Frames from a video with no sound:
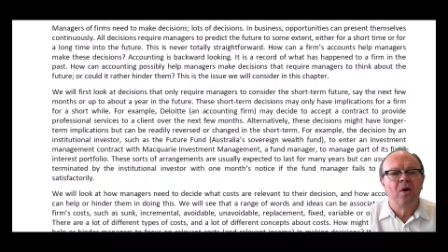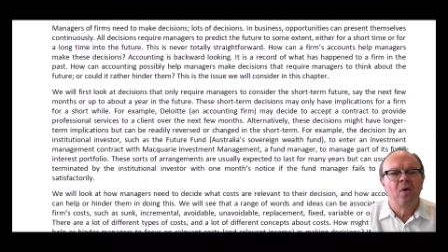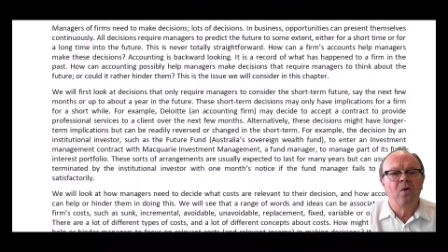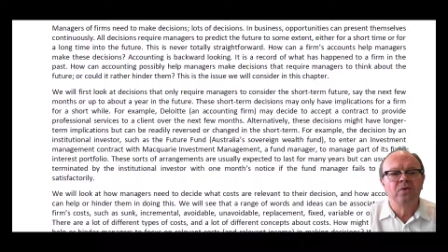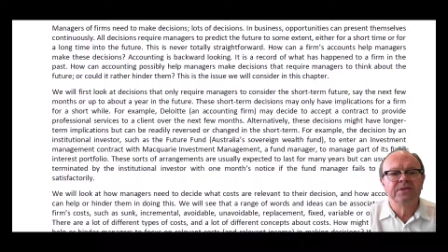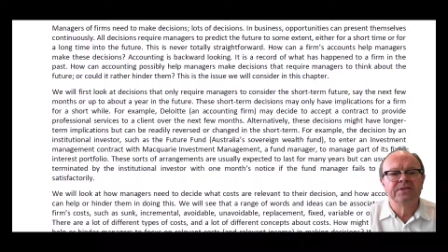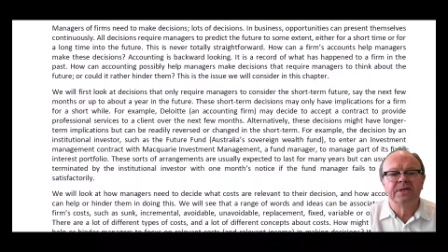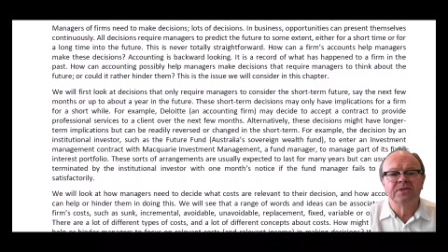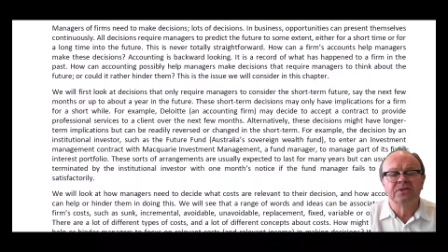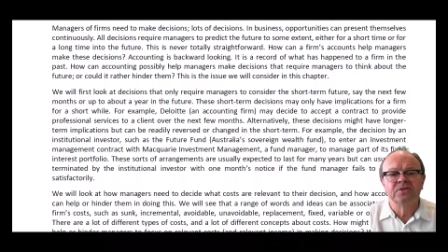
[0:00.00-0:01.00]
All
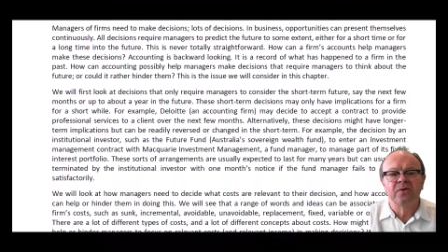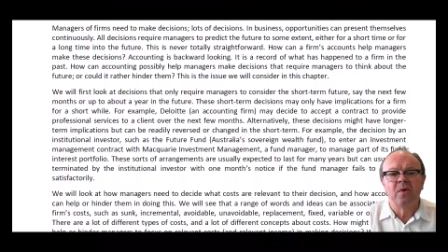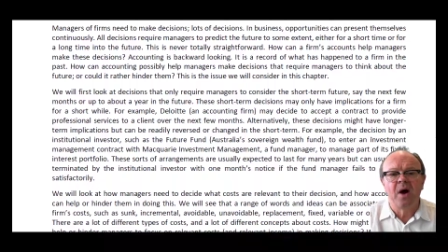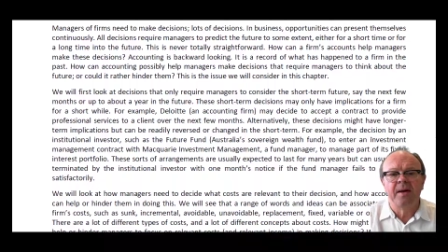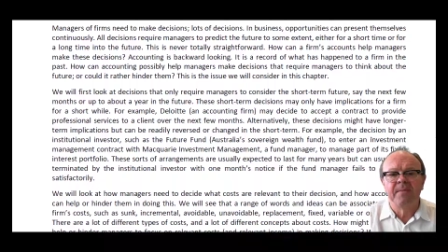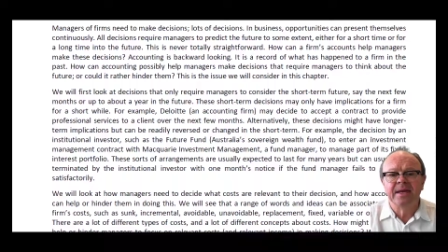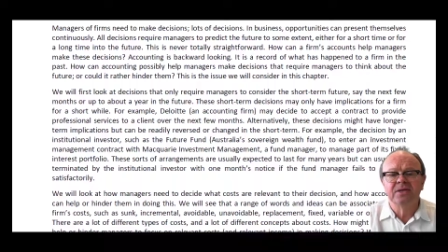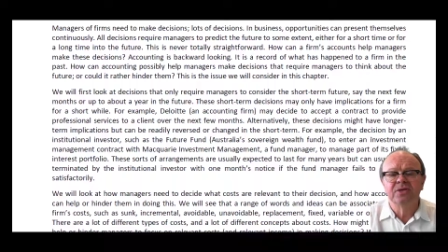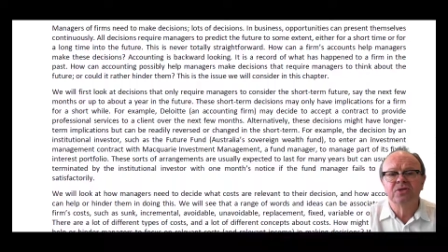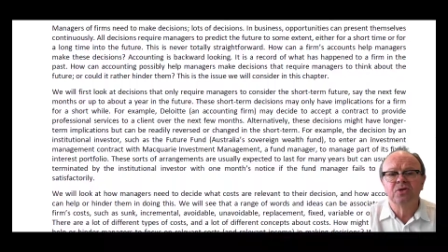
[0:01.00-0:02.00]
decisions require
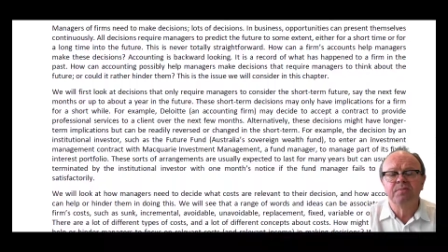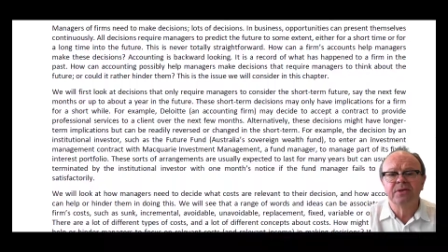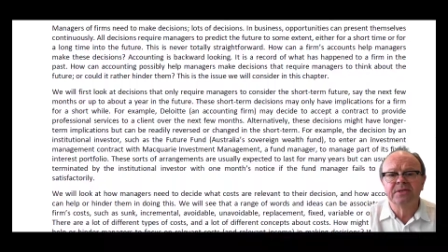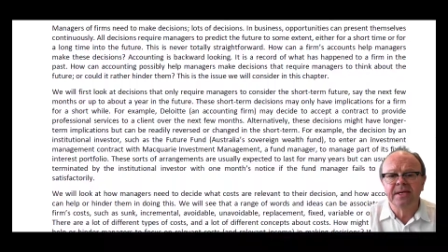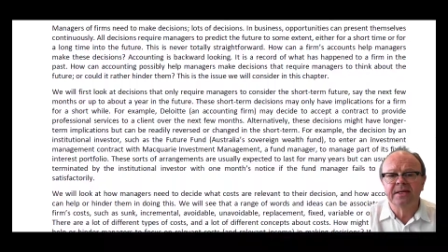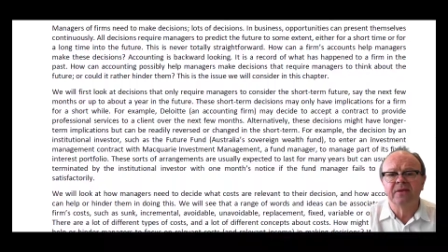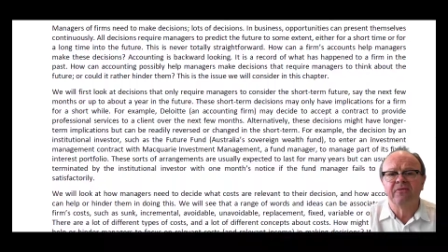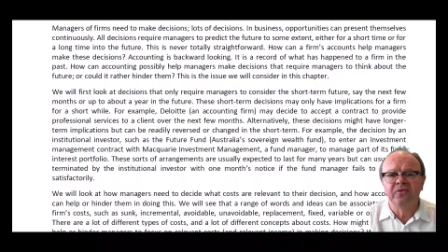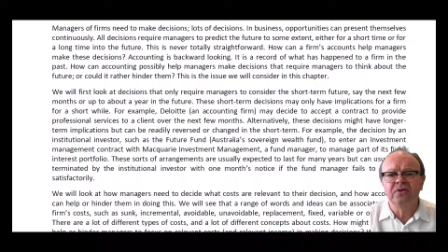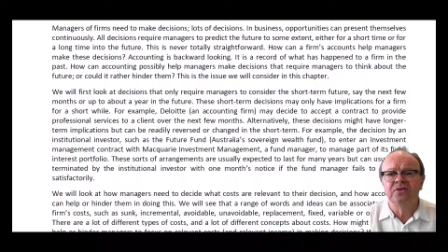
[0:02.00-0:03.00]
managers to predict the
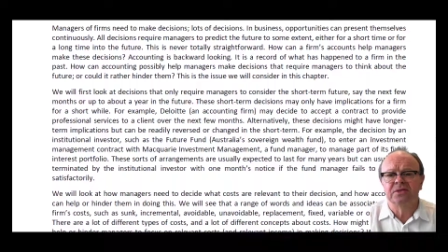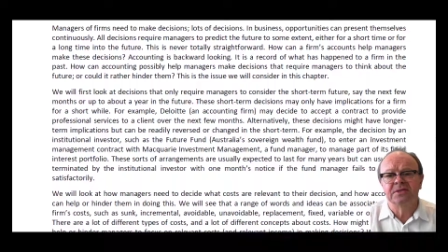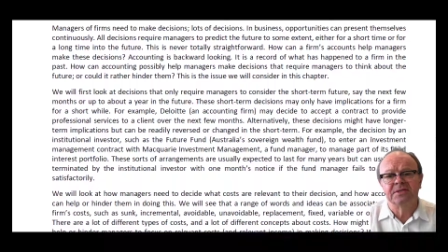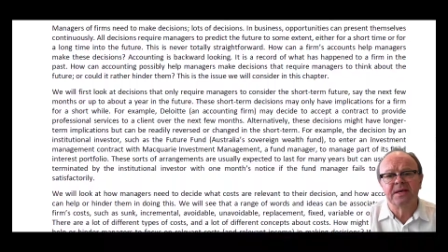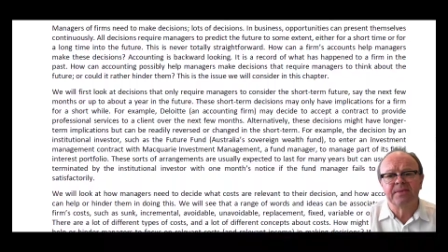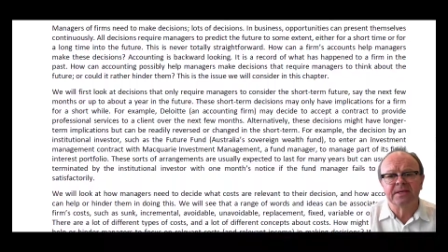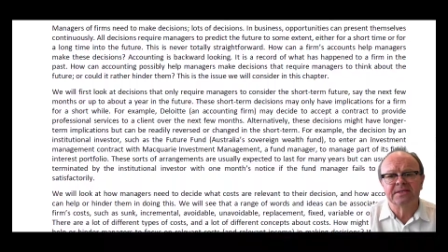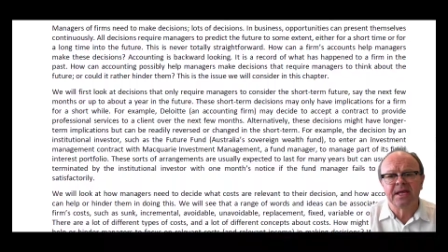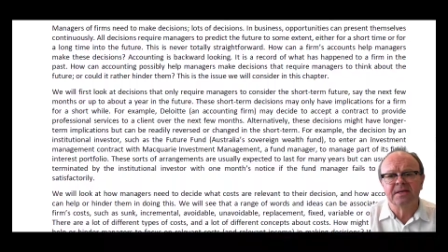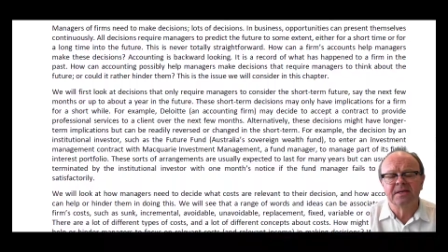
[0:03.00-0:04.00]
future to some
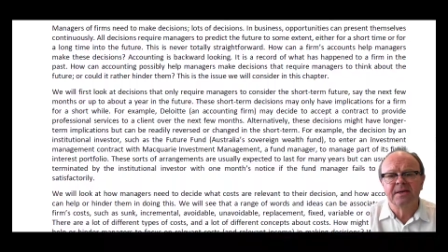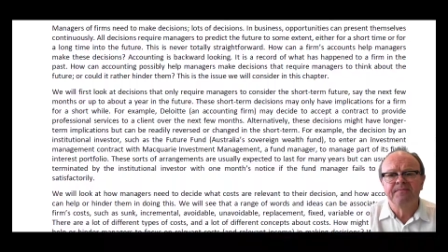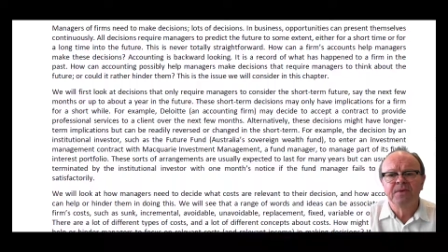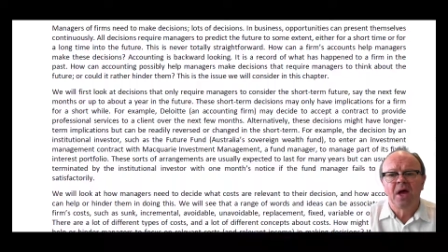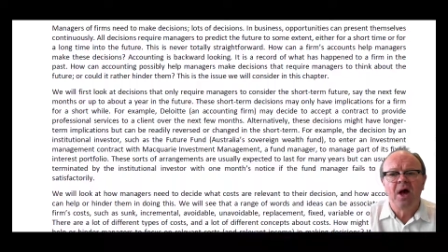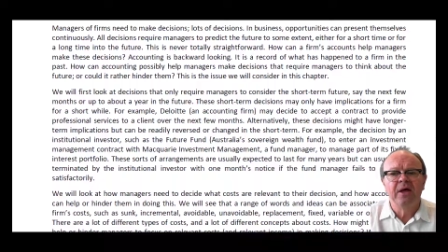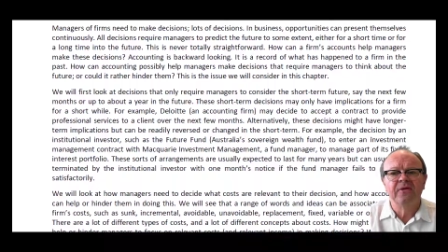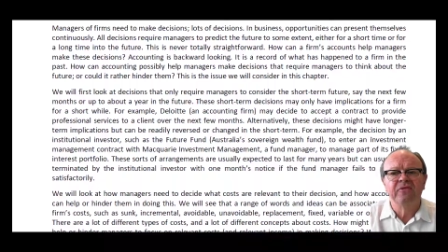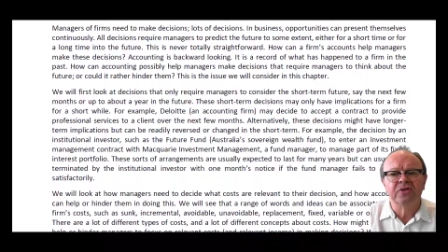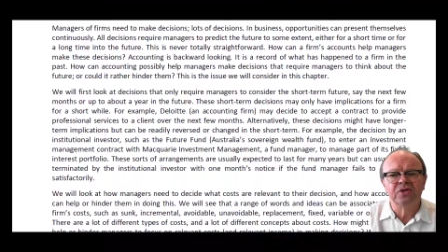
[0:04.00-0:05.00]
extent, either
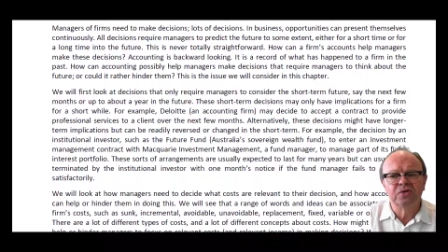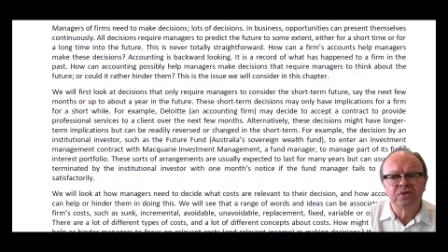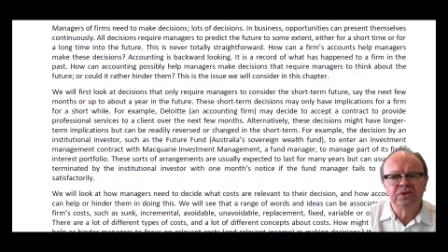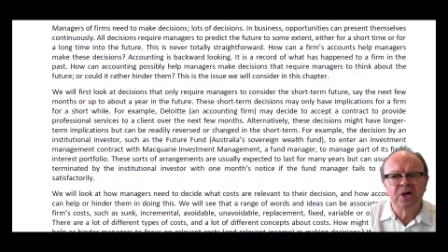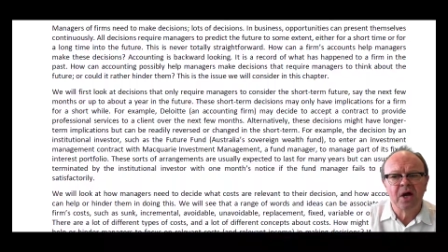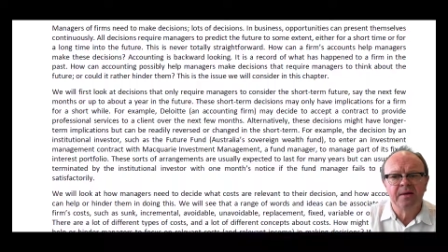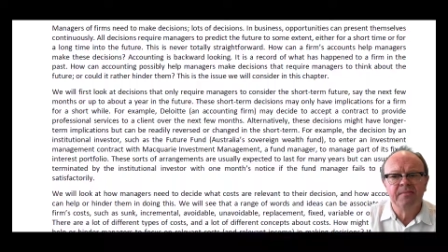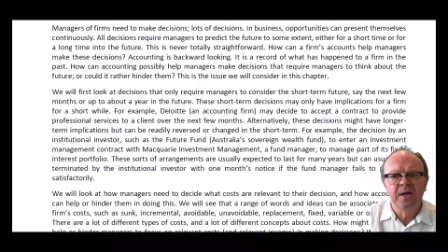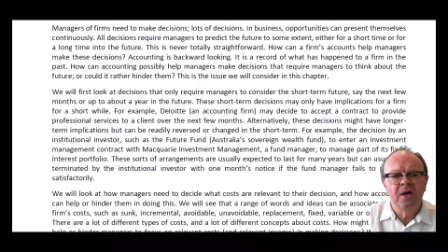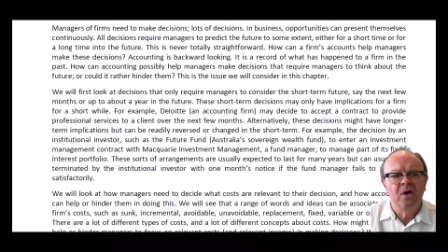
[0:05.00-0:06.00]
for a short time
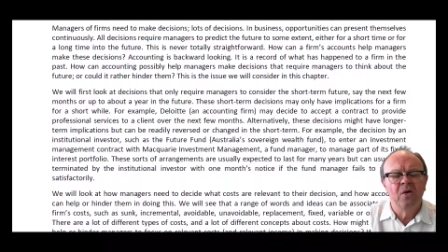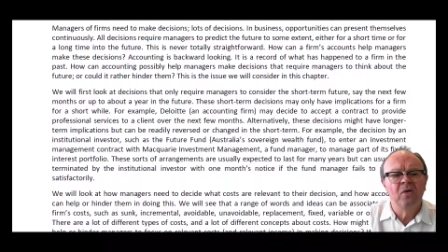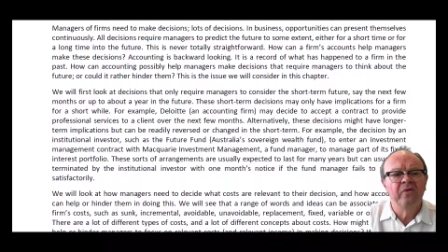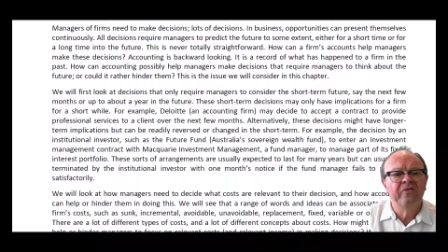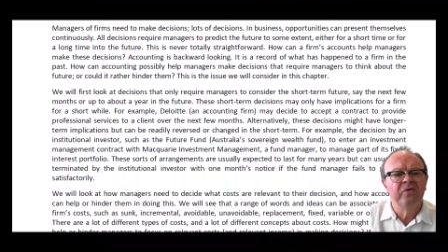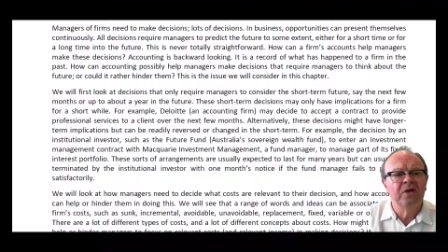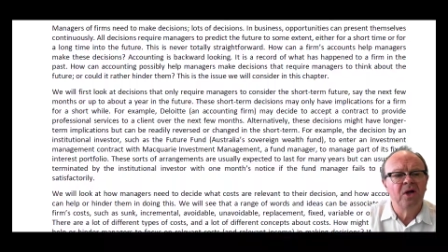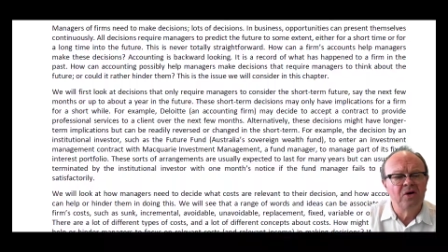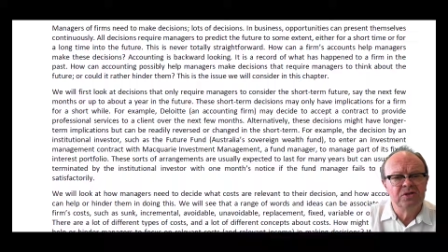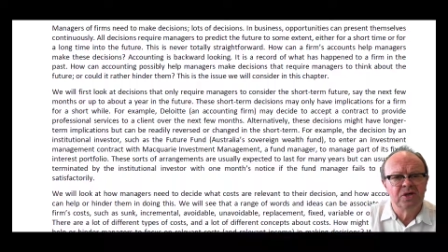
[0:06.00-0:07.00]
or for a
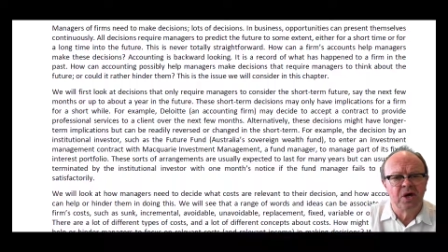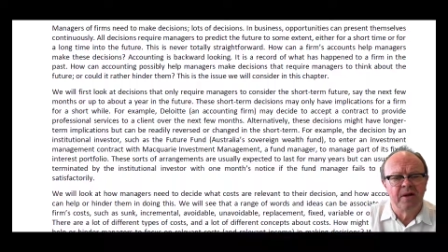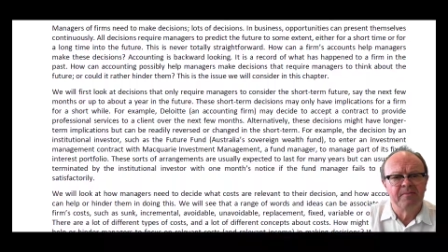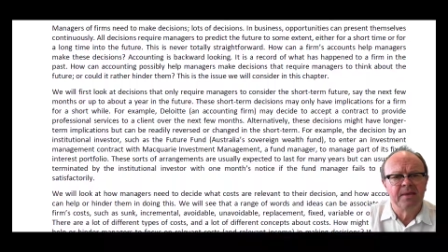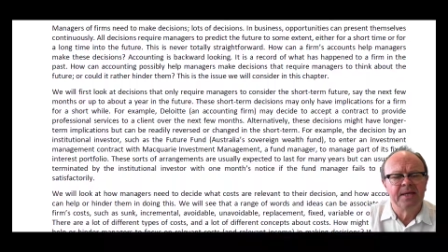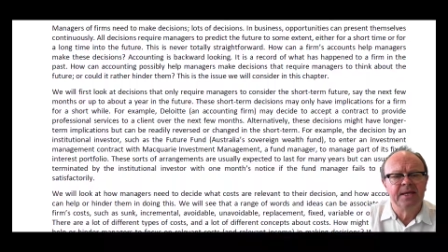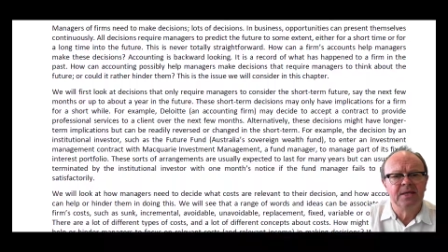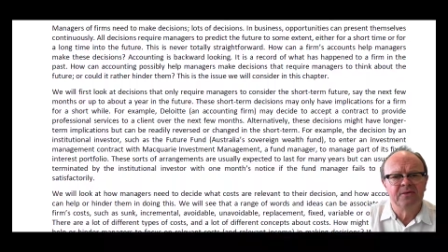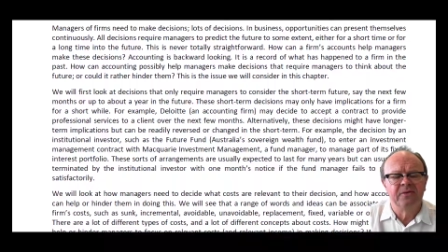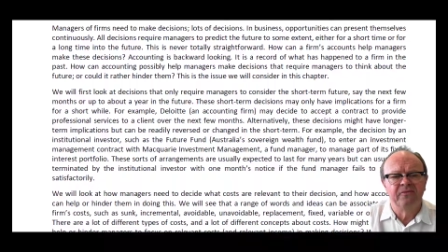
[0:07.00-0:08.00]
long time
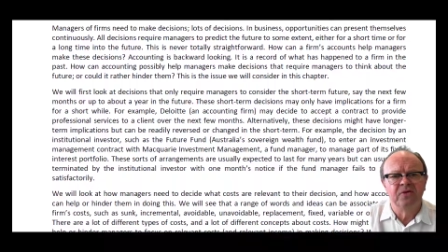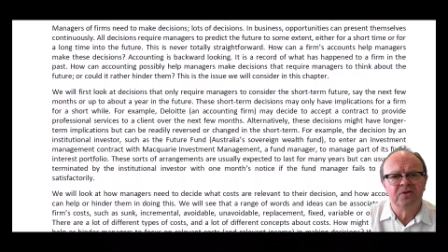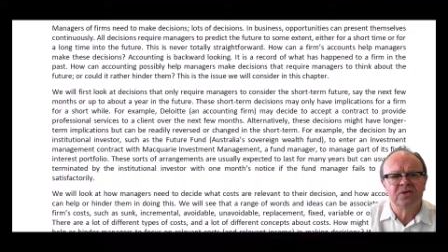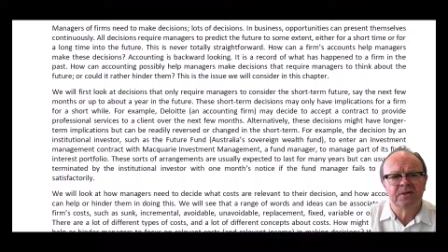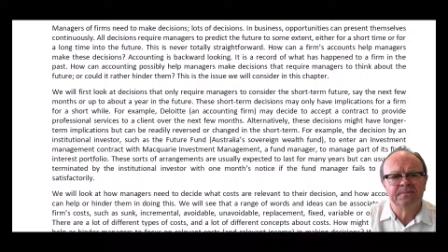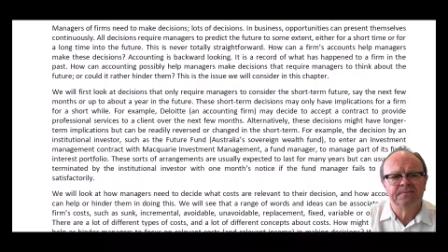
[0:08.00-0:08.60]
into the future.